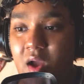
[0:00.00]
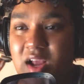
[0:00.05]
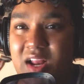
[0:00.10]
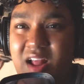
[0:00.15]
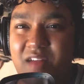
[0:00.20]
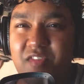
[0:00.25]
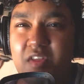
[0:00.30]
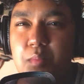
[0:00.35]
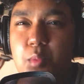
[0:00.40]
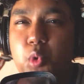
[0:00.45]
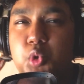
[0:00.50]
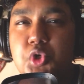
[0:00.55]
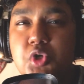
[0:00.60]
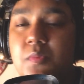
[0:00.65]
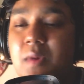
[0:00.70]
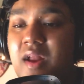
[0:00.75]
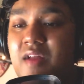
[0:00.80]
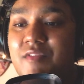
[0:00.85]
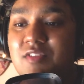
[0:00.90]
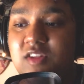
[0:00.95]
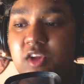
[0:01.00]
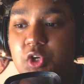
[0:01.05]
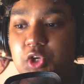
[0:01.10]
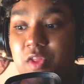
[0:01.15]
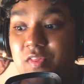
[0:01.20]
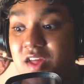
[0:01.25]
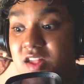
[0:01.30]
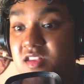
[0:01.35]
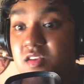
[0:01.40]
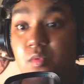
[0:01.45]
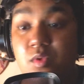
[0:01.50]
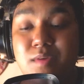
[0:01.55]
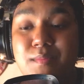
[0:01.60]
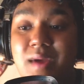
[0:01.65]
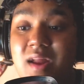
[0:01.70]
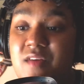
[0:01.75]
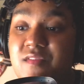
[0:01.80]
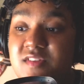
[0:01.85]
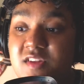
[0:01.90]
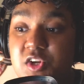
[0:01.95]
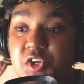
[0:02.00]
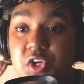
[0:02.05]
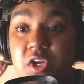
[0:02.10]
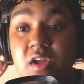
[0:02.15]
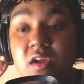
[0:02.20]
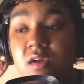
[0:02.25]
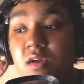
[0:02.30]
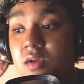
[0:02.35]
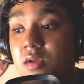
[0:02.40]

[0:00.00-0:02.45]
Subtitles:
I can have the emotional manifestation. That's the real manifestation.